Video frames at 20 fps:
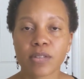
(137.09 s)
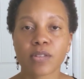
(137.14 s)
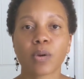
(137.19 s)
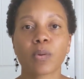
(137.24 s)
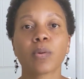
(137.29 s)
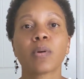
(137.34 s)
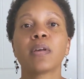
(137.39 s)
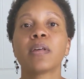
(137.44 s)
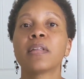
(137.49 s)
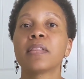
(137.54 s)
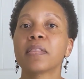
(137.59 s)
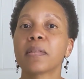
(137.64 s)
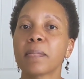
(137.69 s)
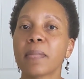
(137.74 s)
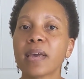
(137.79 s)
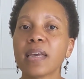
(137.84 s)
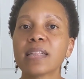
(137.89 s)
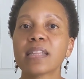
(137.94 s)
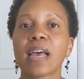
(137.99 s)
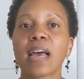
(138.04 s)
So the
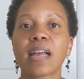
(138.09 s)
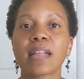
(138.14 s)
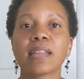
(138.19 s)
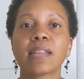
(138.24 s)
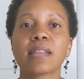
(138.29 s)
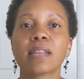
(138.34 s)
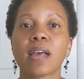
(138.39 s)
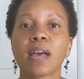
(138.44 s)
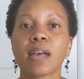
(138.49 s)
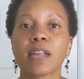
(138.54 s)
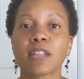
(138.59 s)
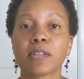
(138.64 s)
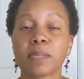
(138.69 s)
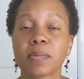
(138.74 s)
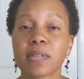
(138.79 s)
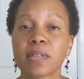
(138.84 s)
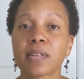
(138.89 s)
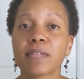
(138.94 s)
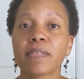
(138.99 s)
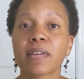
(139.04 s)
maze had
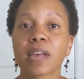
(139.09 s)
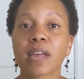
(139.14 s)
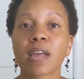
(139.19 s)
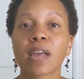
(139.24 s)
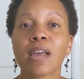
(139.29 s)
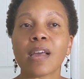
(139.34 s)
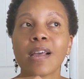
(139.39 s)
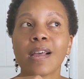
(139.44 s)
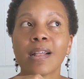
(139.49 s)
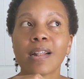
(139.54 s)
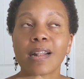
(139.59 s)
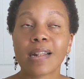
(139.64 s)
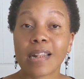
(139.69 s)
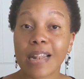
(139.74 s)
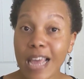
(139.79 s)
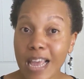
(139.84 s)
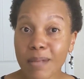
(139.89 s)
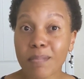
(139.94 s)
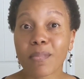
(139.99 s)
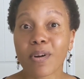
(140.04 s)
specific
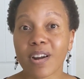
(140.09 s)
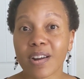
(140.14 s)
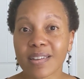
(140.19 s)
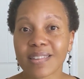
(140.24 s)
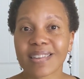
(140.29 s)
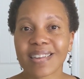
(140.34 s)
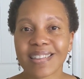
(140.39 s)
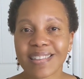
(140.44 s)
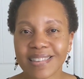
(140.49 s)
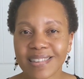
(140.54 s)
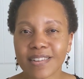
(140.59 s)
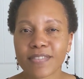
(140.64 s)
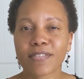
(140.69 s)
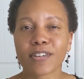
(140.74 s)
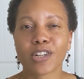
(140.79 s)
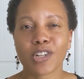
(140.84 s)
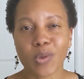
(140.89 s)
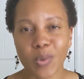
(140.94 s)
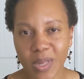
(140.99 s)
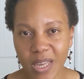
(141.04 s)
landmarks in
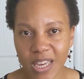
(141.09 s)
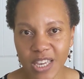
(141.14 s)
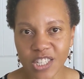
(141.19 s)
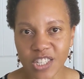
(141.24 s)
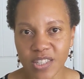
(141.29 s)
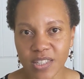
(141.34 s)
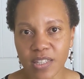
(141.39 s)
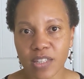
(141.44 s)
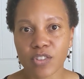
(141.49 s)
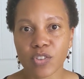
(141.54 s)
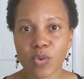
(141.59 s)
different locations.